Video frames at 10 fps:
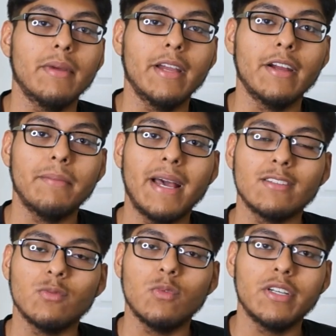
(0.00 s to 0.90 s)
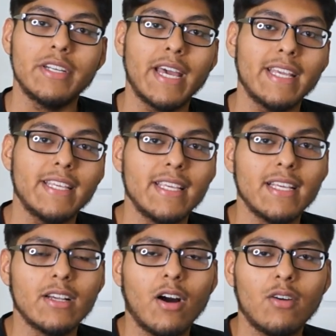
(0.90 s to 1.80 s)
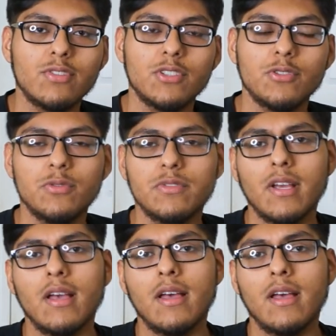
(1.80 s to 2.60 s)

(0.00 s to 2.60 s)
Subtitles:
Air Max 1 Nike golf shoes.